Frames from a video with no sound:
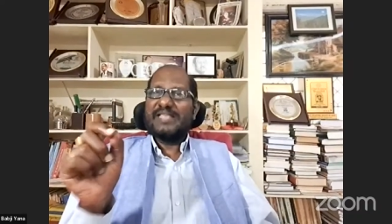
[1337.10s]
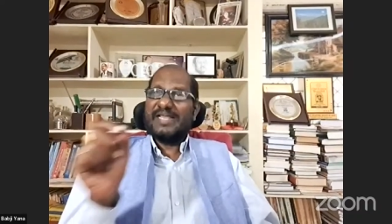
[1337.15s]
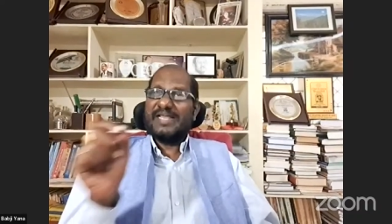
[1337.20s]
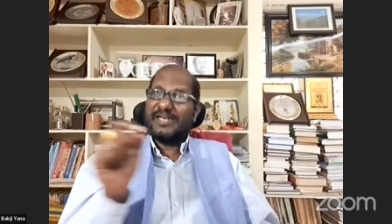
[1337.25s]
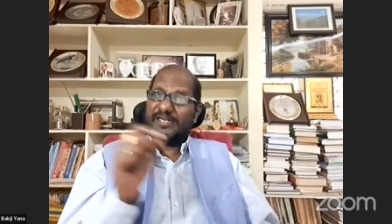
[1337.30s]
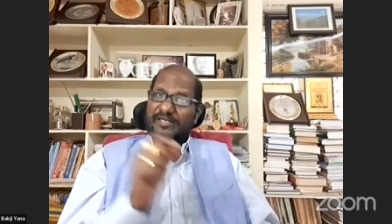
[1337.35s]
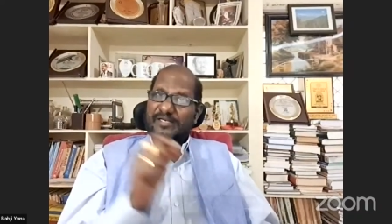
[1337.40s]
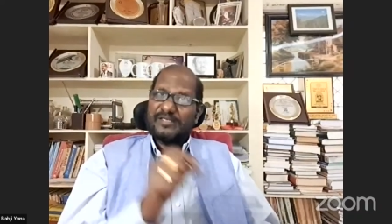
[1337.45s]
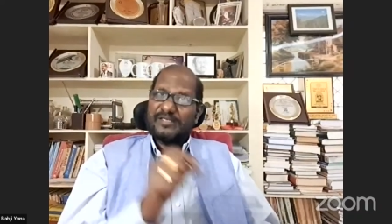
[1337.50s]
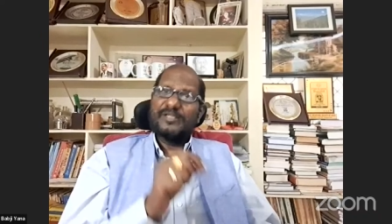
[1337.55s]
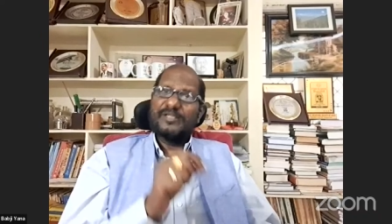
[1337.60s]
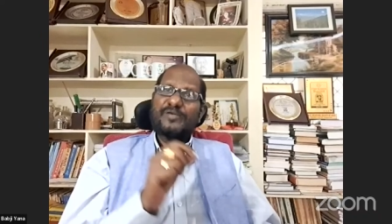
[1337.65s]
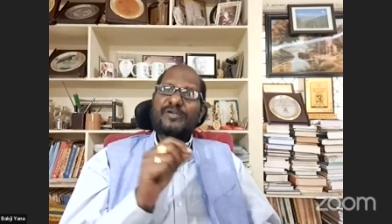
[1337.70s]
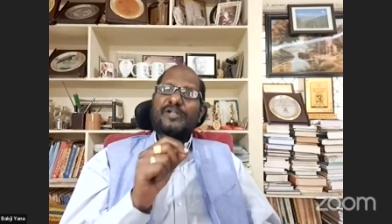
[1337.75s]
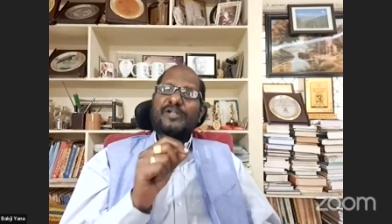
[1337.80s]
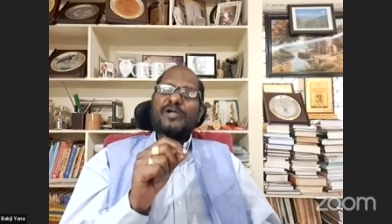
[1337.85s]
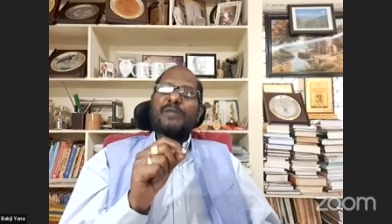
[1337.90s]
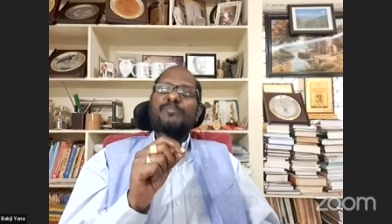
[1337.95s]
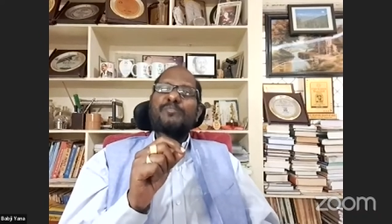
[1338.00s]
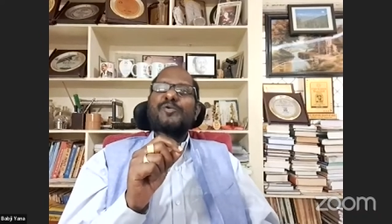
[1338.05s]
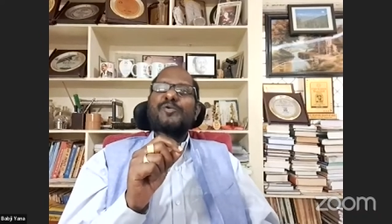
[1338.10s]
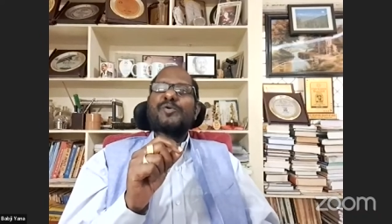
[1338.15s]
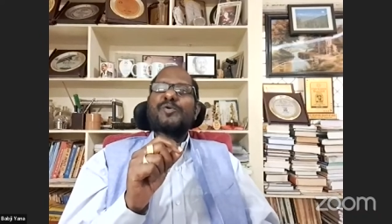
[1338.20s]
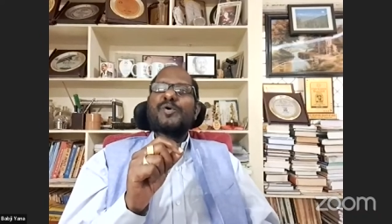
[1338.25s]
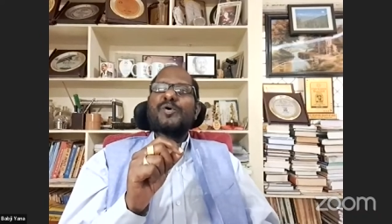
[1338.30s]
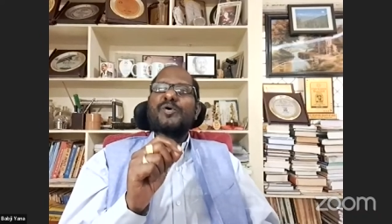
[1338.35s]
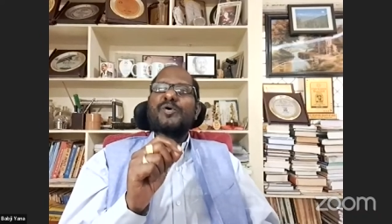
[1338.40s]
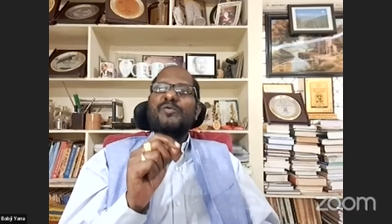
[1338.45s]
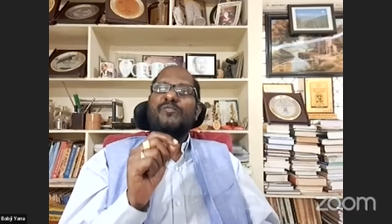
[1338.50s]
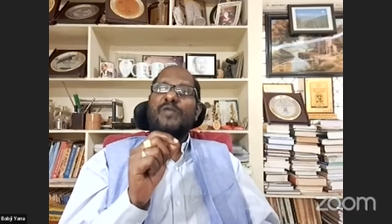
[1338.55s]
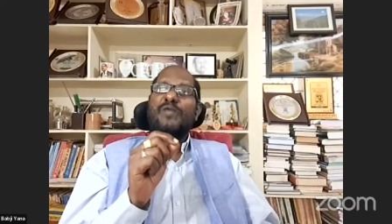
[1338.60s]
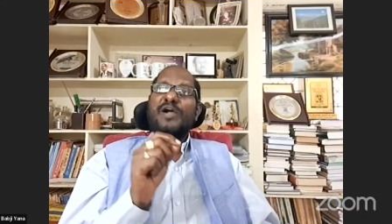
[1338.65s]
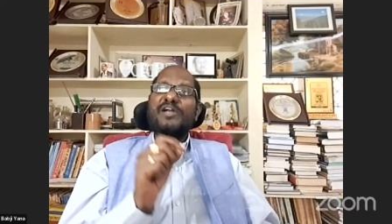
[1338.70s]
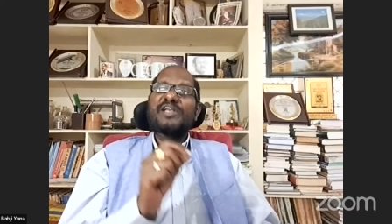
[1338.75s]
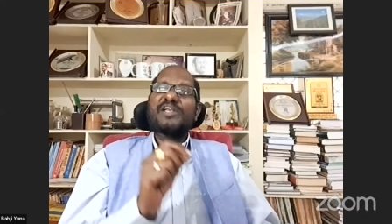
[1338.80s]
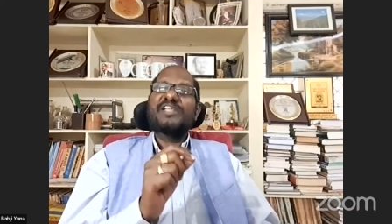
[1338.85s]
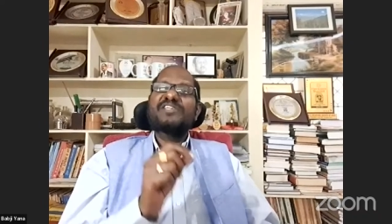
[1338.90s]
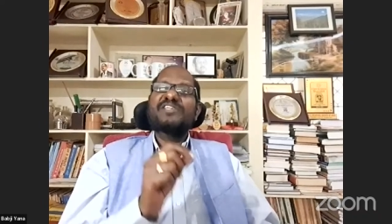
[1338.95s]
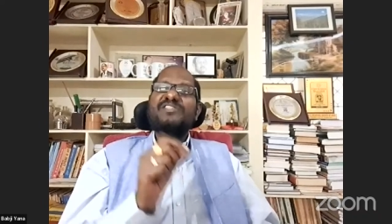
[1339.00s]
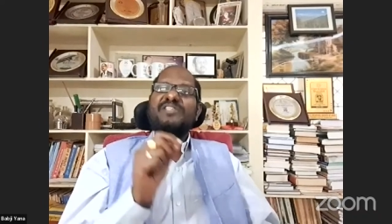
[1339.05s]
Then you'll come to know
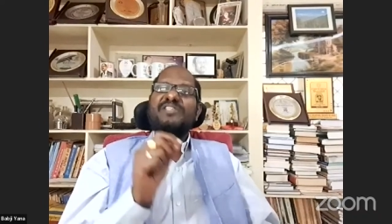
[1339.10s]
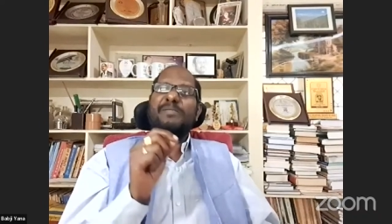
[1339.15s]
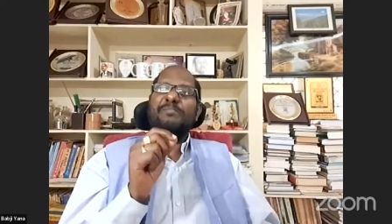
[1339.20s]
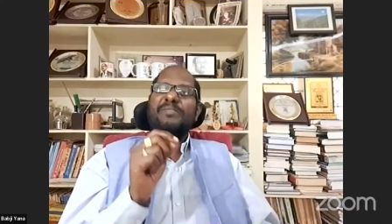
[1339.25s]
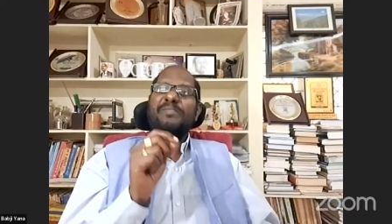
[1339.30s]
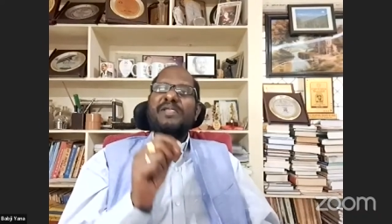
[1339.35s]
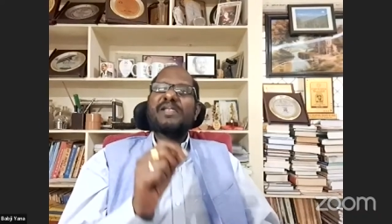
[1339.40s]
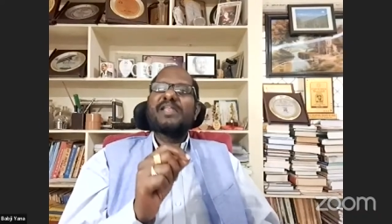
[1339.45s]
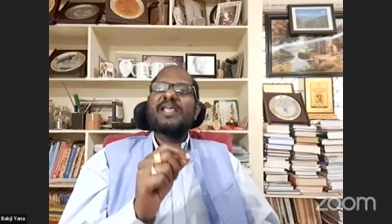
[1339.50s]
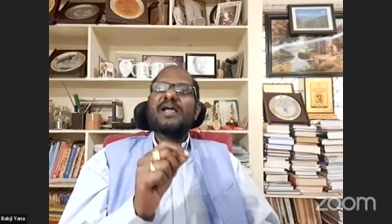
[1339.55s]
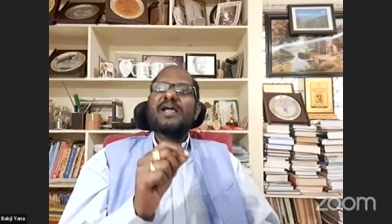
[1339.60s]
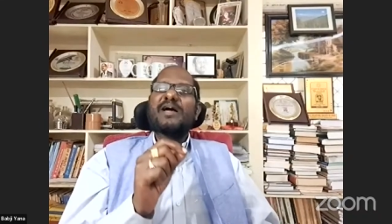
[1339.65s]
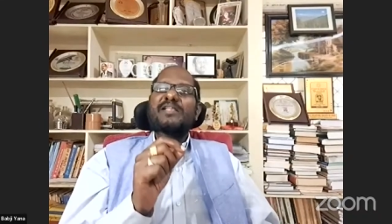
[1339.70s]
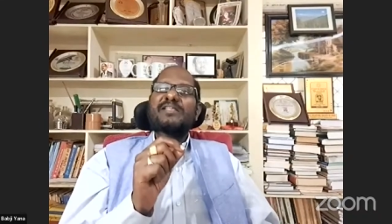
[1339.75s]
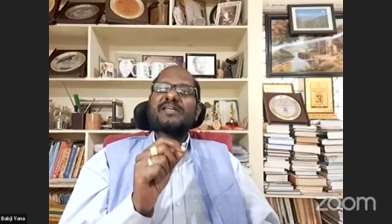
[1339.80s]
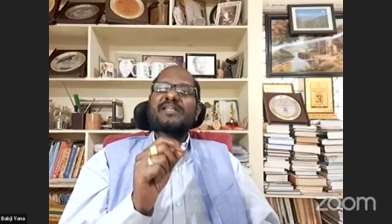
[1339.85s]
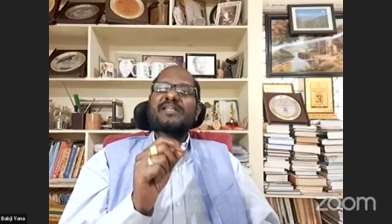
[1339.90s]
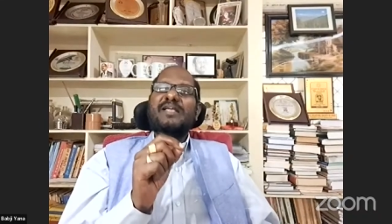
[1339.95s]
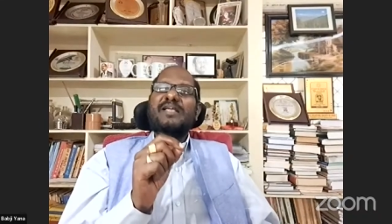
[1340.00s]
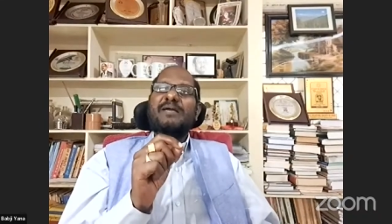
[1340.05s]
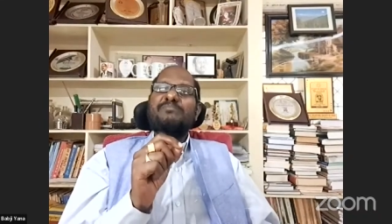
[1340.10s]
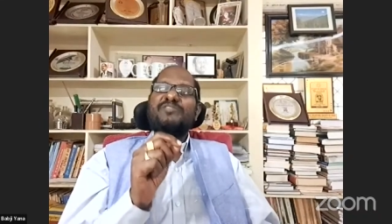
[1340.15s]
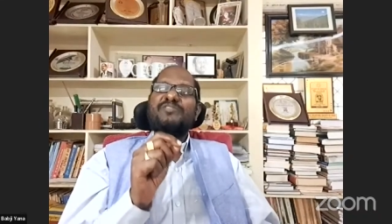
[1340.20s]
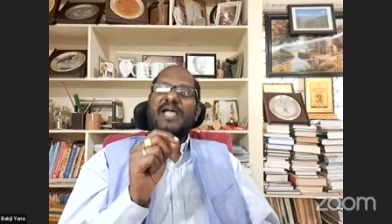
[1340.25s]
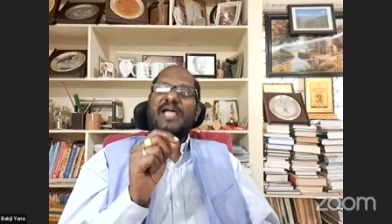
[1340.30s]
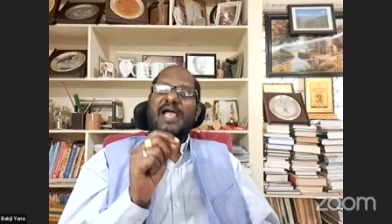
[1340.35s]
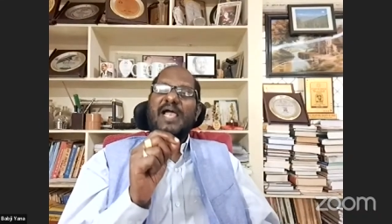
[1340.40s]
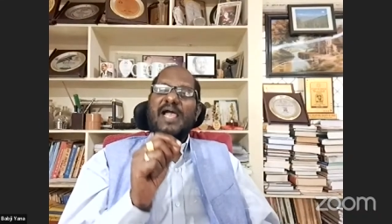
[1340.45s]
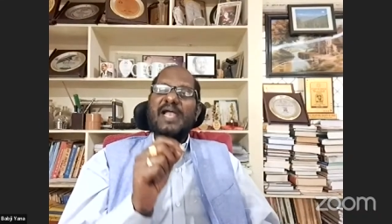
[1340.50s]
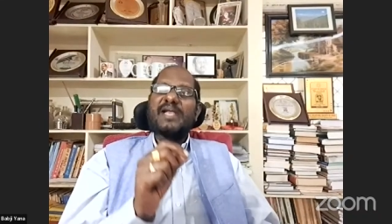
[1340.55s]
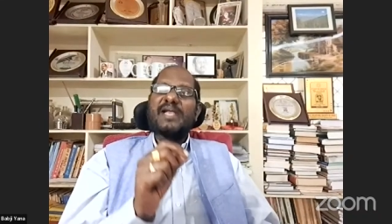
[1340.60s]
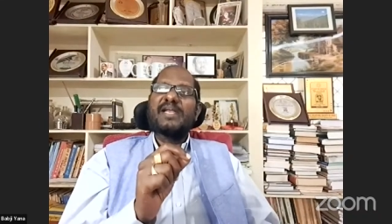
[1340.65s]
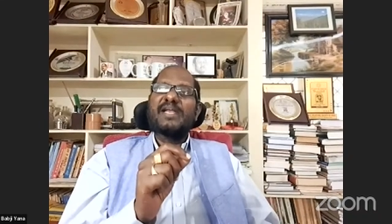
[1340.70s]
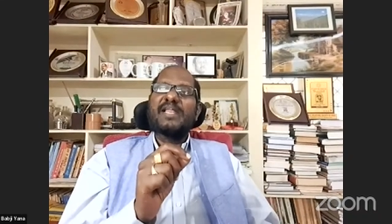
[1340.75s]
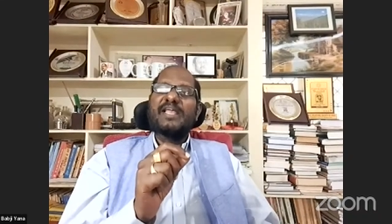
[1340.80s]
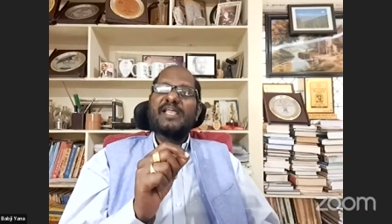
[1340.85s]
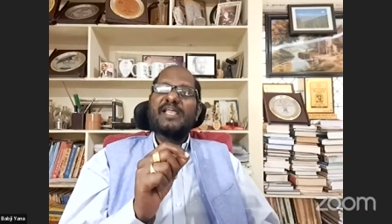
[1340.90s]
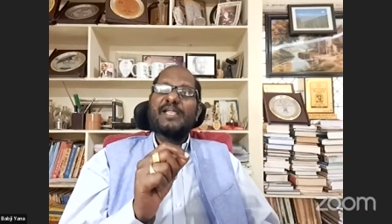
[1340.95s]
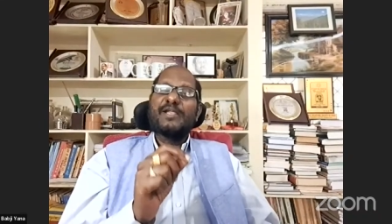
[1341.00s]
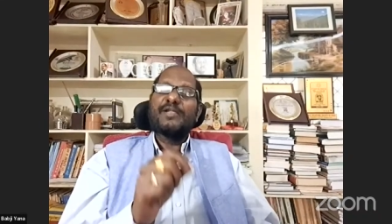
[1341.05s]
what is the media that comes
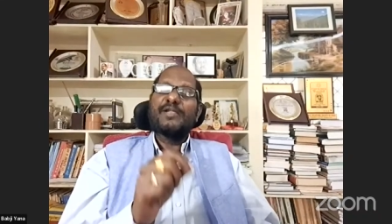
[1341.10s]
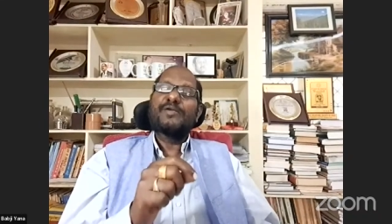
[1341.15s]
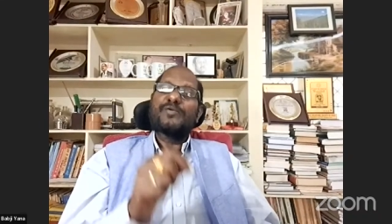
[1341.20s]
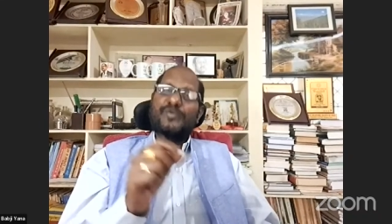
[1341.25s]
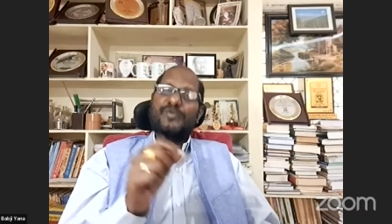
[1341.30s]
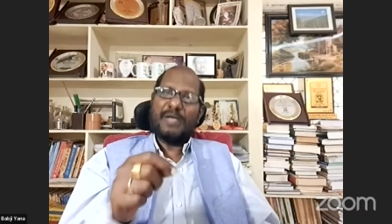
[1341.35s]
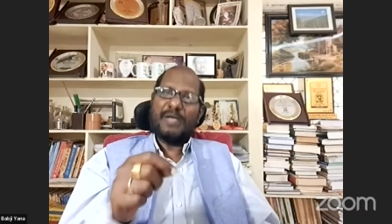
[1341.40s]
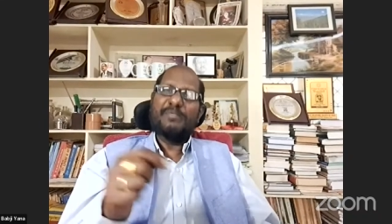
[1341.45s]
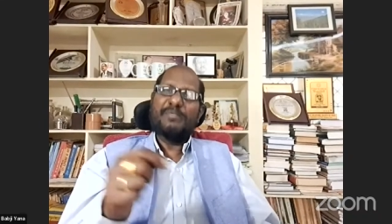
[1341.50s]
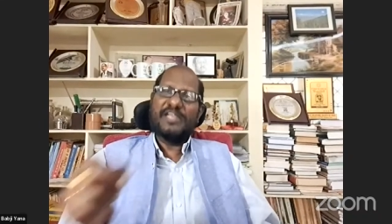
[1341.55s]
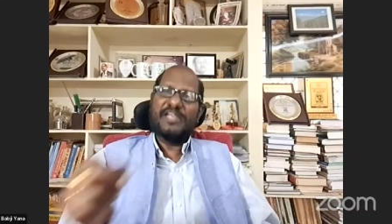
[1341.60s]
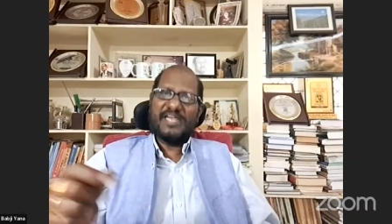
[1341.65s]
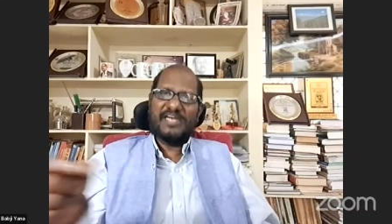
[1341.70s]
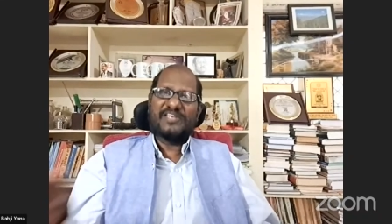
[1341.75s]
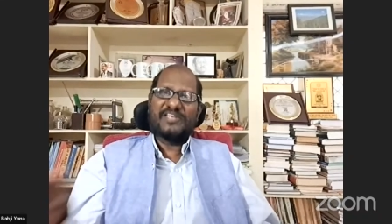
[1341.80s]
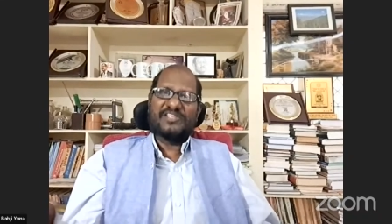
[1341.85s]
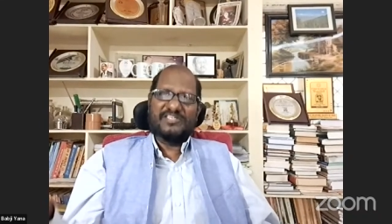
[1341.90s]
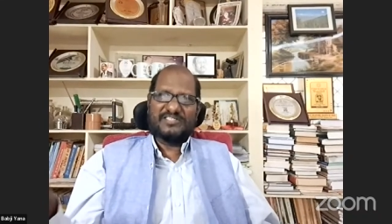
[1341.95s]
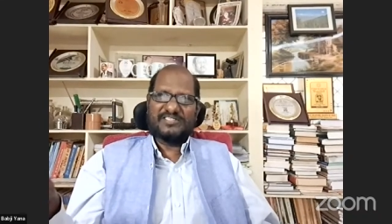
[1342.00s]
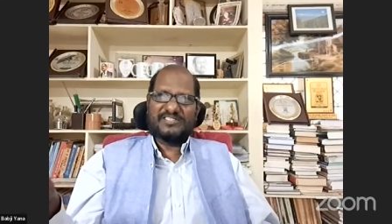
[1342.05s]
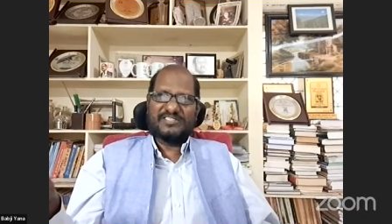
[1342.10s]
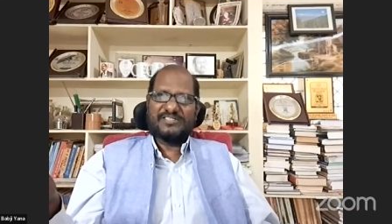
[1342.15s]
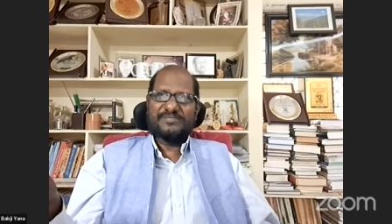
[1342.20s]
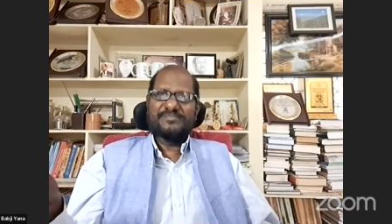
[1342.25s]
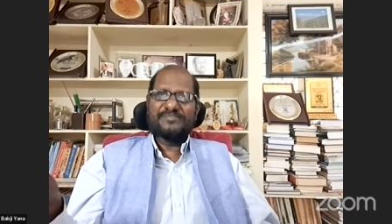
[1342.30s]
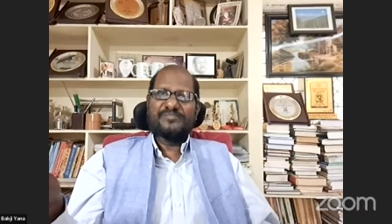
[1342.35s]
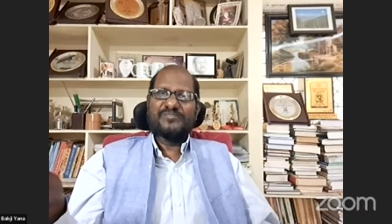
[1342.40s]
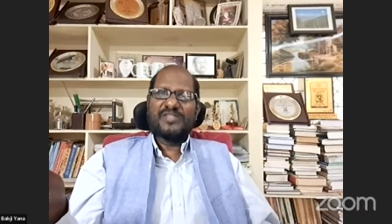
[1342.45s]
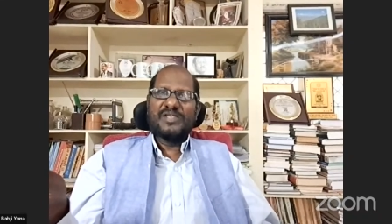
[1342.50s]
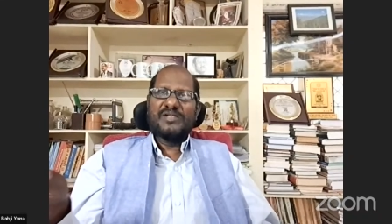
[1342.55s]
handy to communicate this.